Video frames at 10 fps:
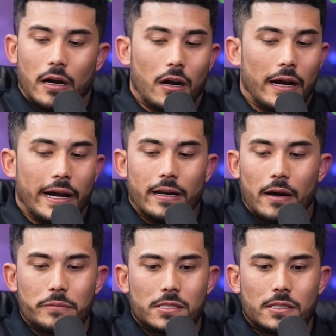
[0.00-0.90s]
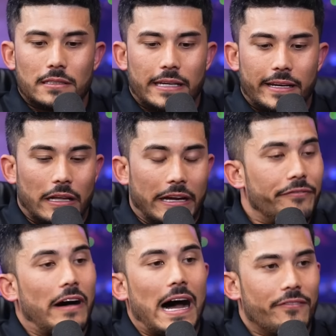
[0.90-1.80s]
all right, I'm just going to take like
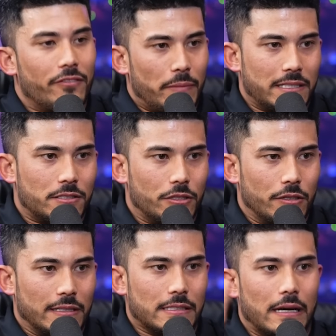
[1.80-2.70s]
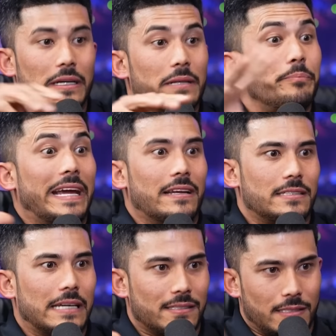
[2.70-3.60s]
5 of my students. I'm going to beta
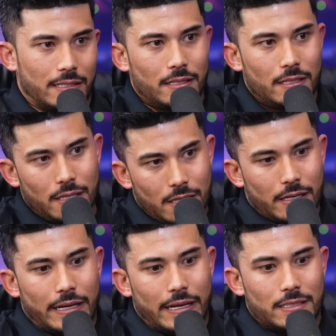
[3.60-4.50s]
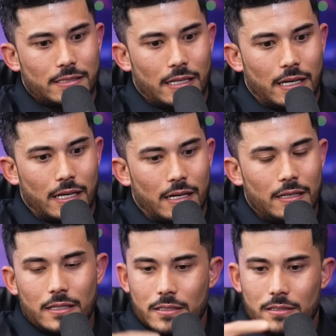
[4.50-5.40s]
test it. And,
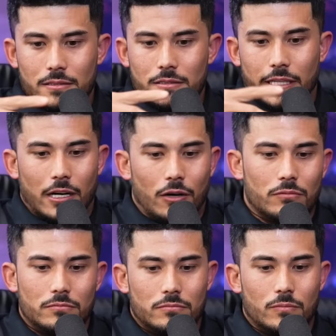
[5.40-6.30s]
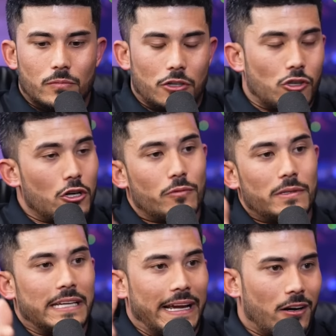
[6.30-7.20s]
you know, I'll charge a
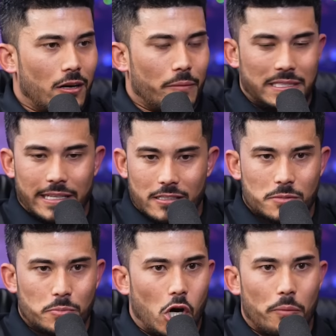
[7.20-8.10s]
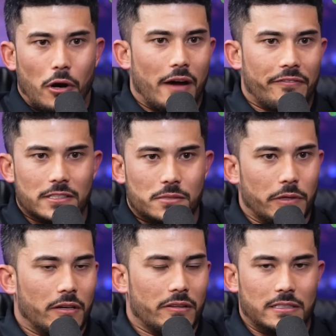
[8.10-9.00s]
retainer. I'm going to take a small profit
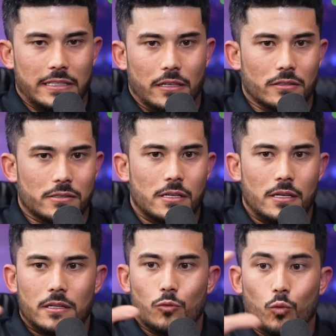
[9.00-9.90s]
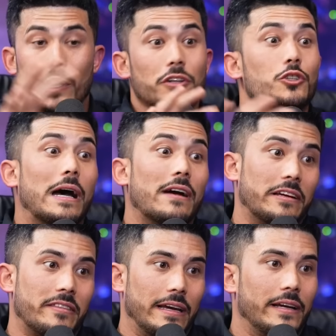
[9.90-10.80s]
split on the deals. We'll do
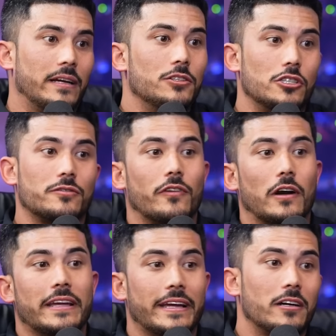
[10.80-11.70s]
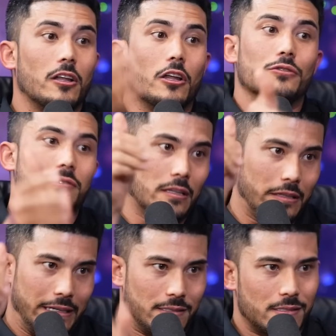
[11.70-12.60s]
everything. Just freaking close the
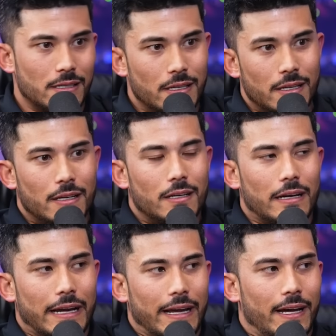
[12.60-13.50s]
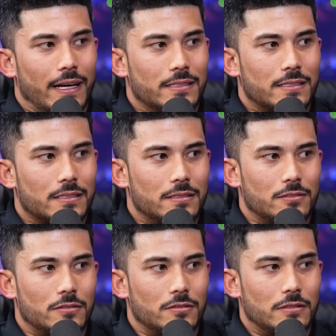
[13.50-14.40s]
leads. And
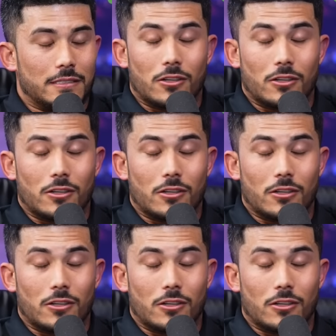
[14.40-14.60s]
it's